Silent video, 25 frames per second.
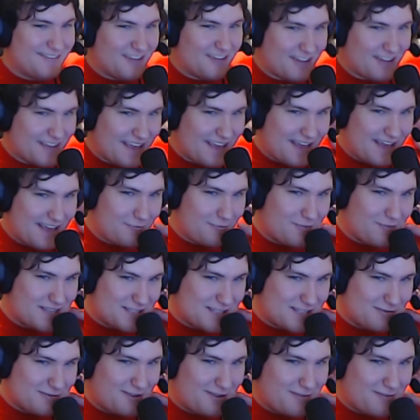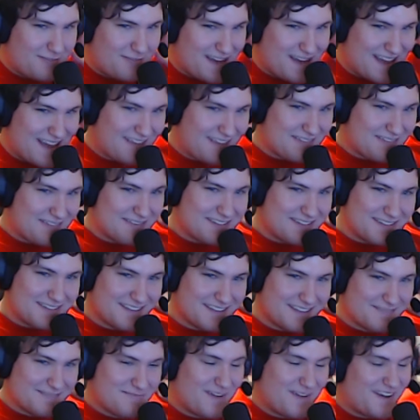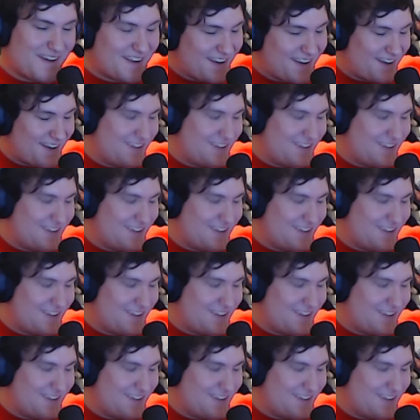yeah, messing with your back. But